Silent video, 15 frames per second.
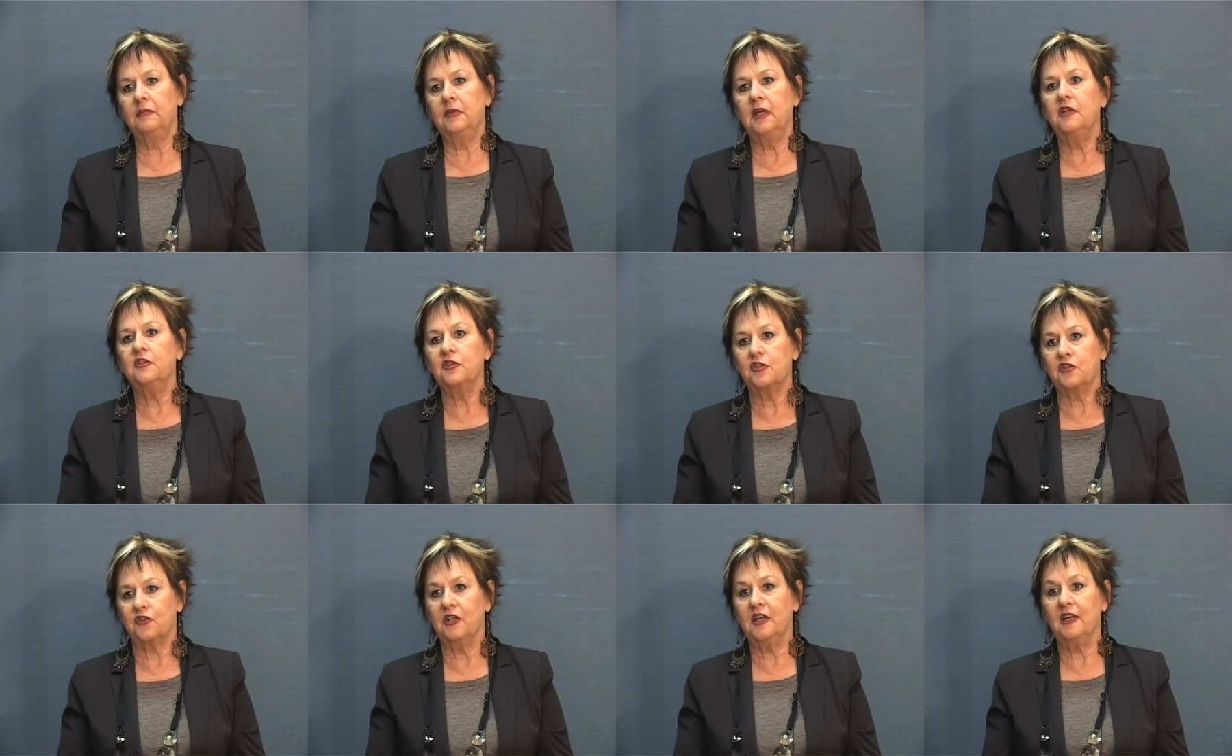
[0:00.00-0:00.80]

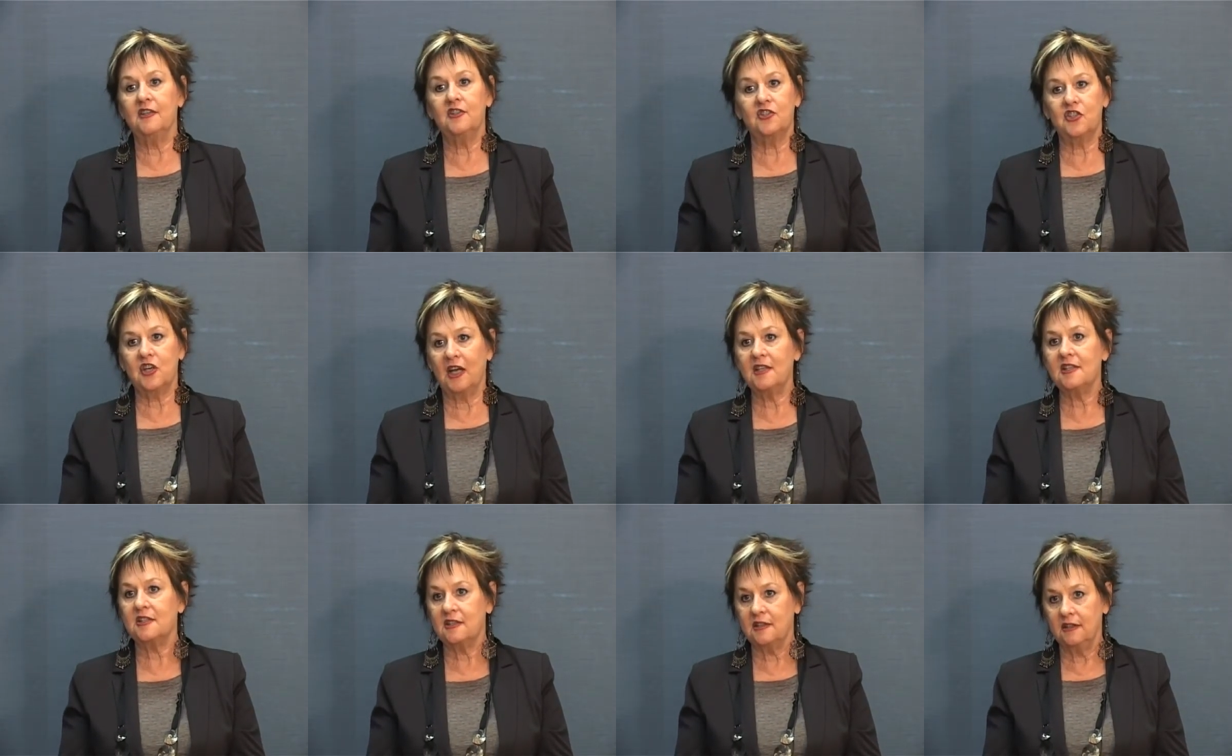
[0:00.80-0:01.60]
industry is
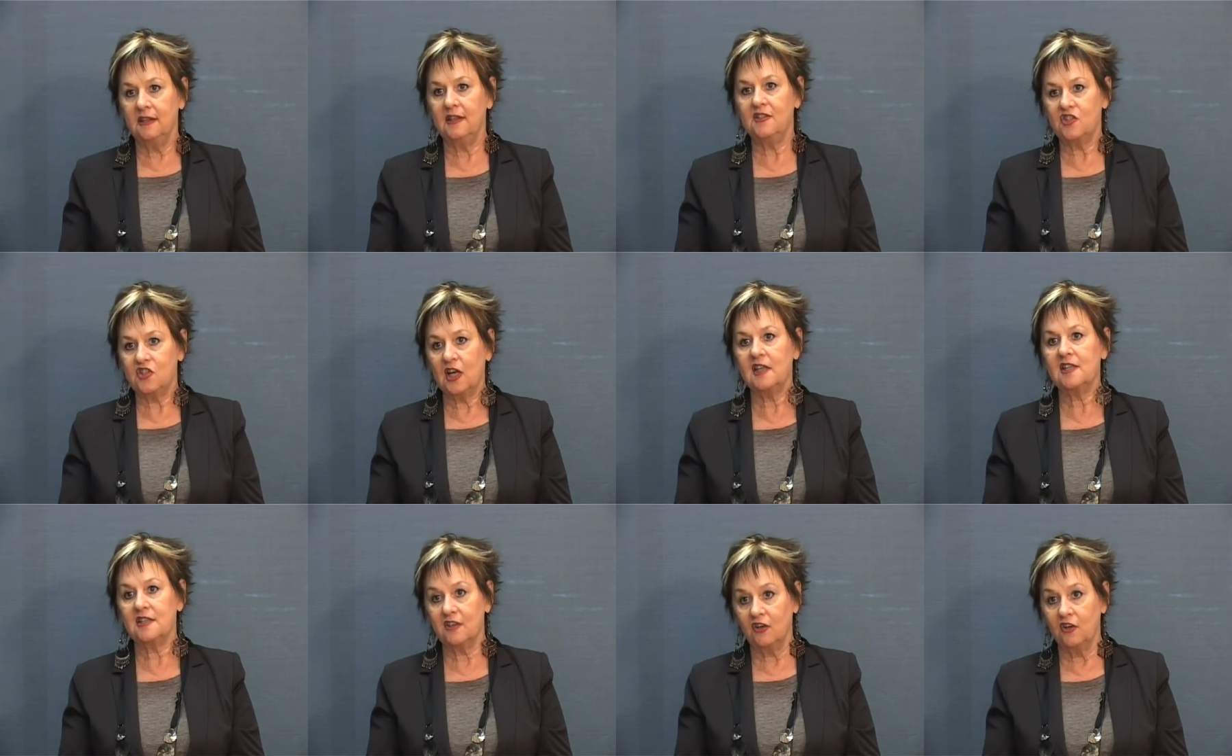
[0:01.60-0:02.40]

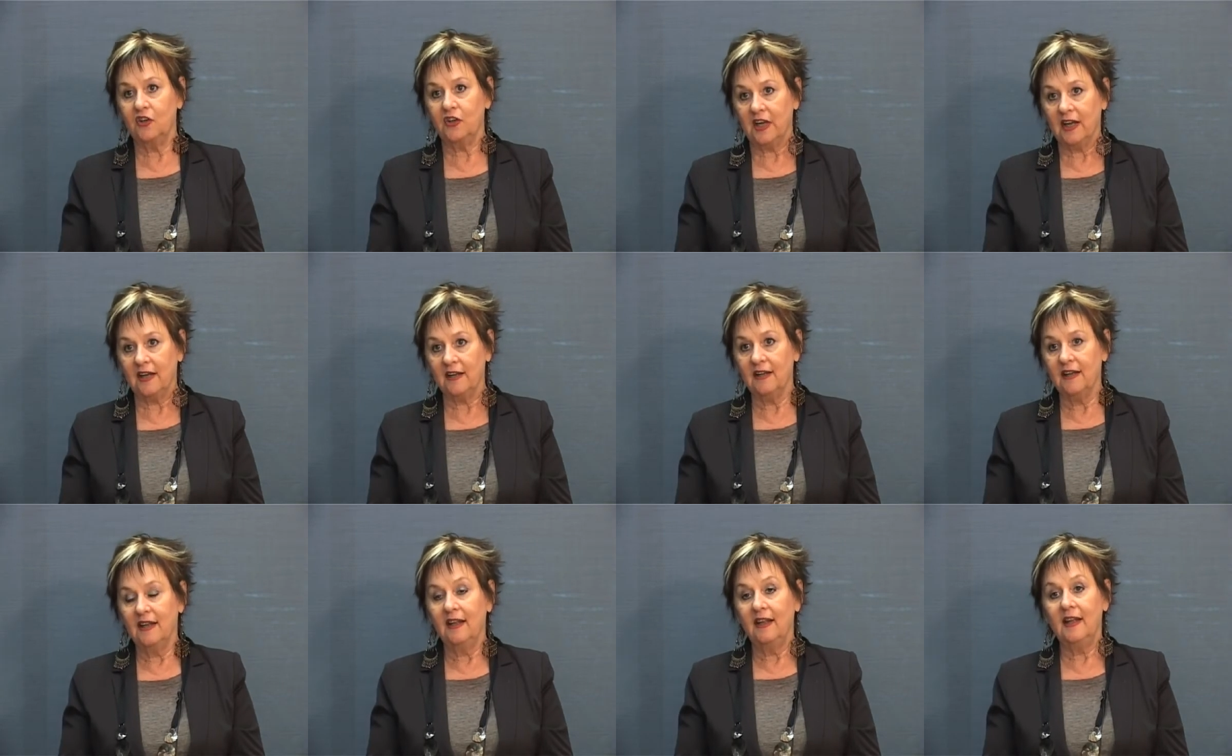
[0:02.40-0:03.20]
just learning
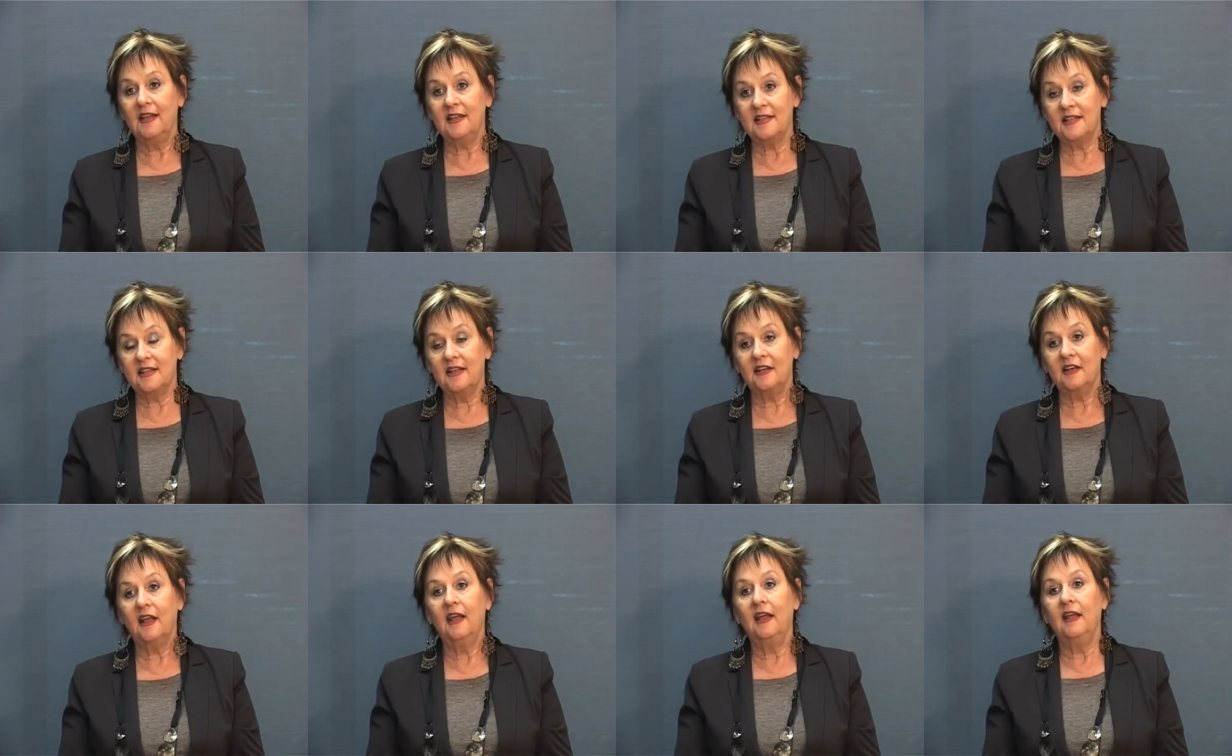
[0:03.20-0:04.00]
is that
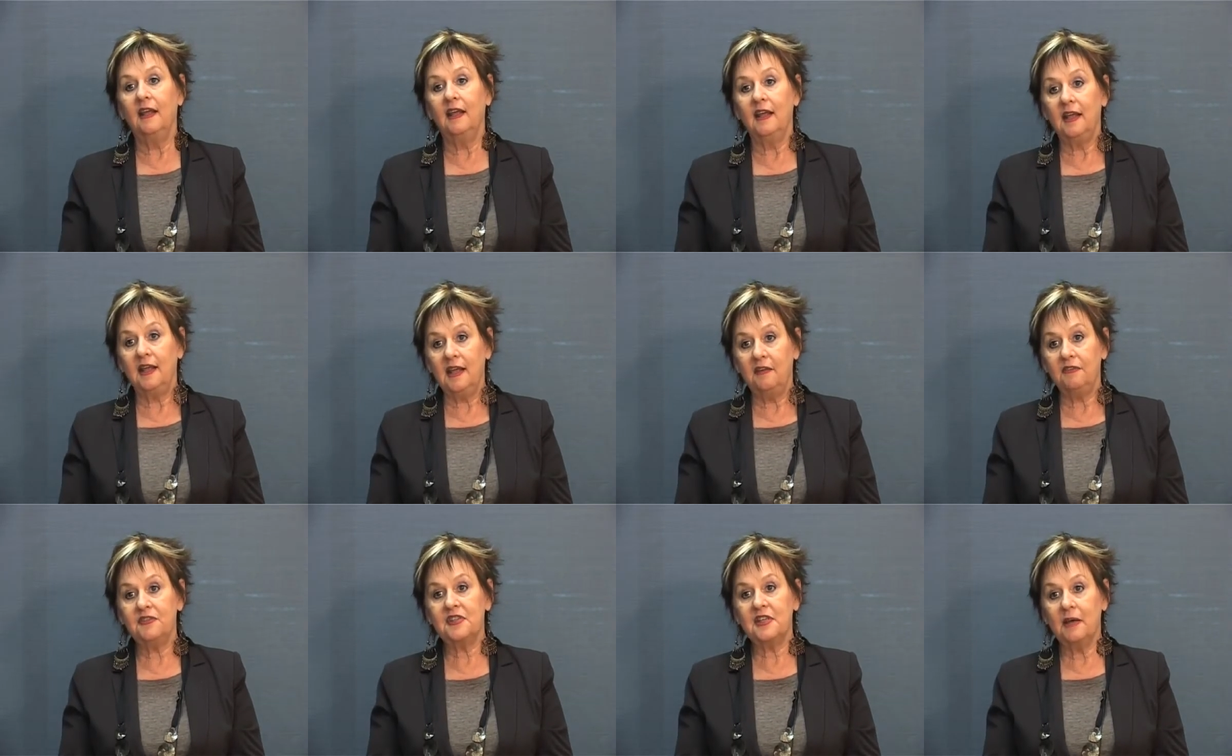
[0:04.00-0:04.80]

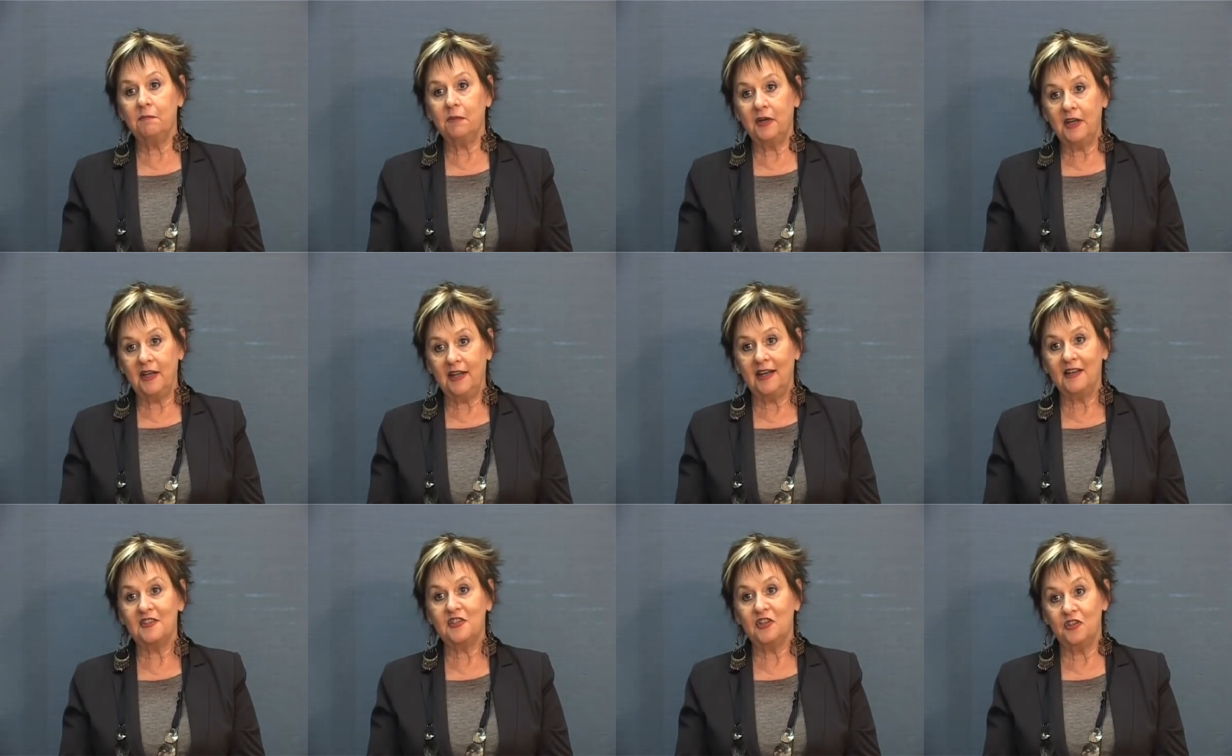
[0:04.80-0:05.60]
if somebody
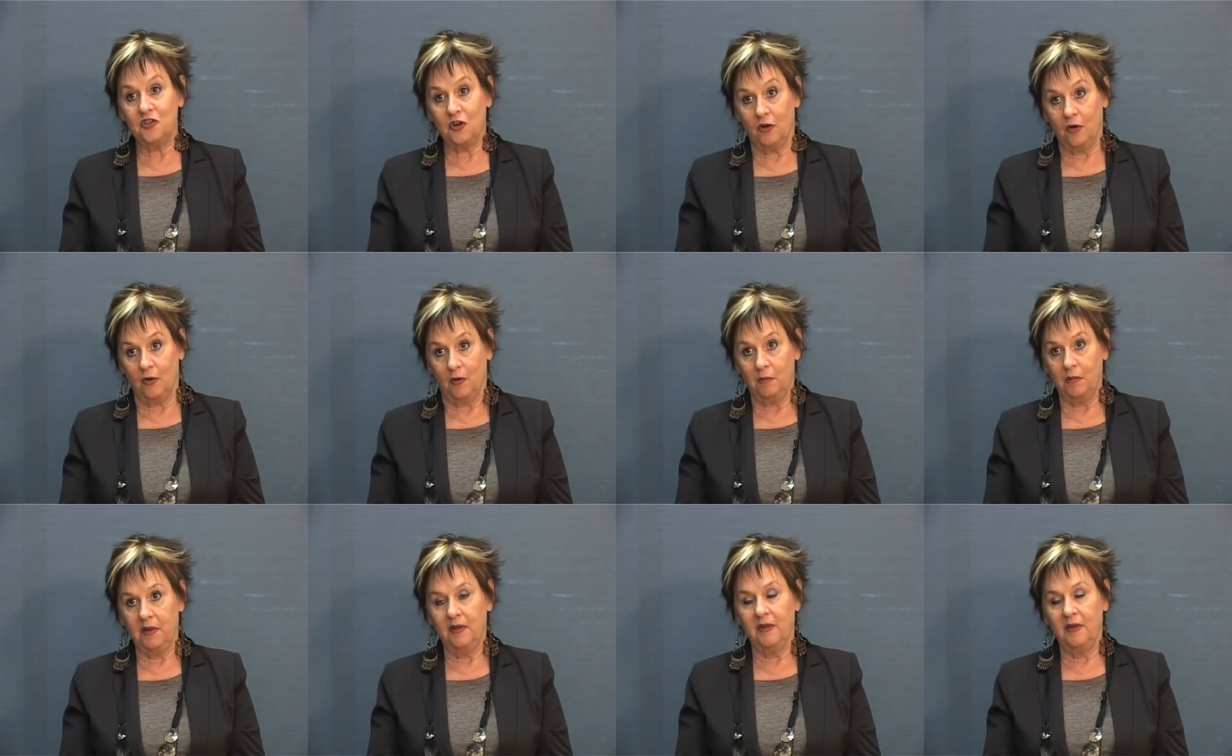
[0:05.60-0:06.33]
gets a job,